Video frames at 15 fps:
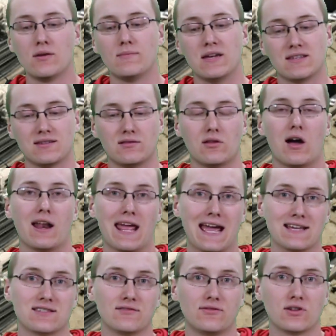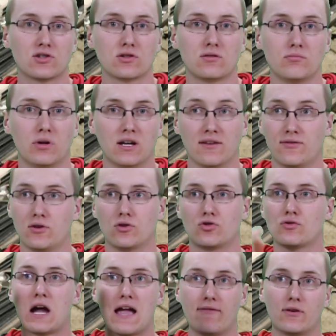Makes it not as efficient, but if you're
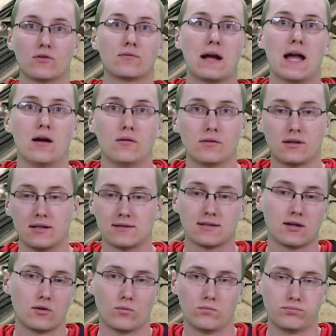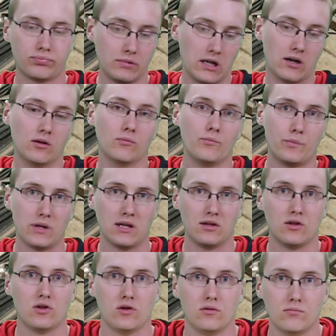driving around, it's gonna, you know,
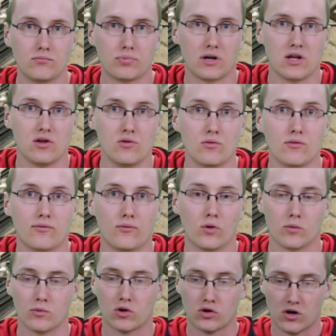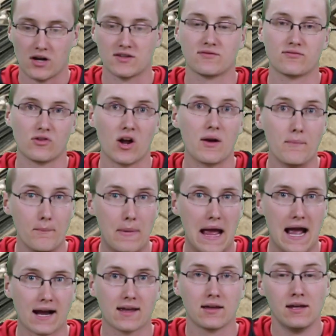be pretty uniform across front and
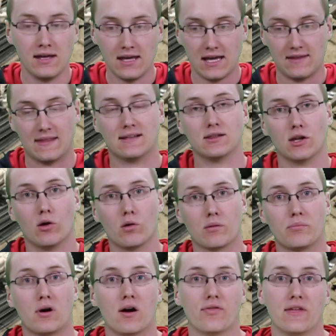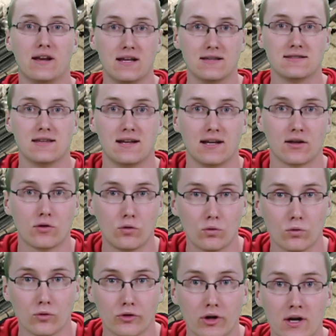back in that lower part that is getting
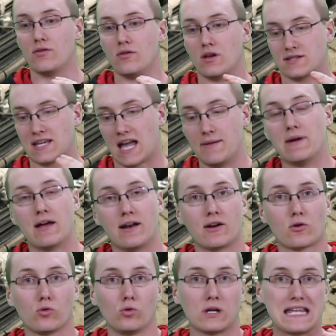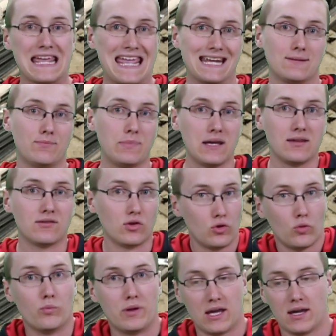cooled. A side mount intercooler can't be
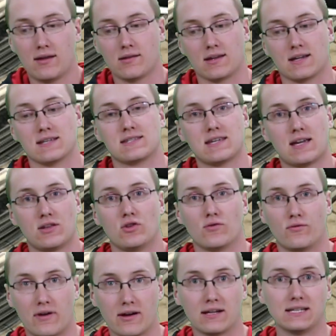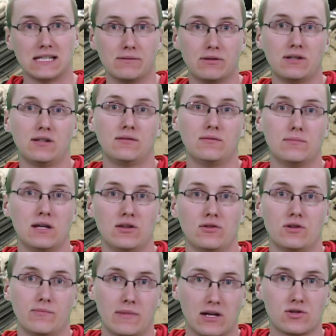too big. Like I said, you're very limited in
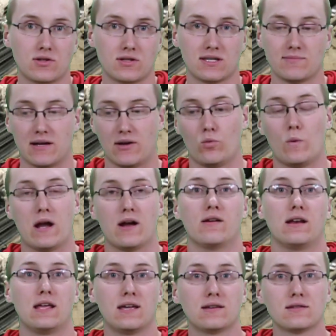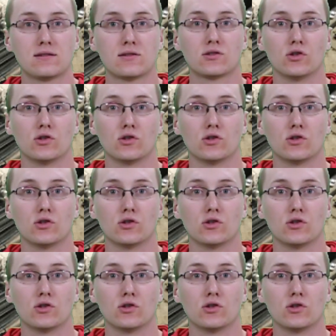your dimensions by where it is.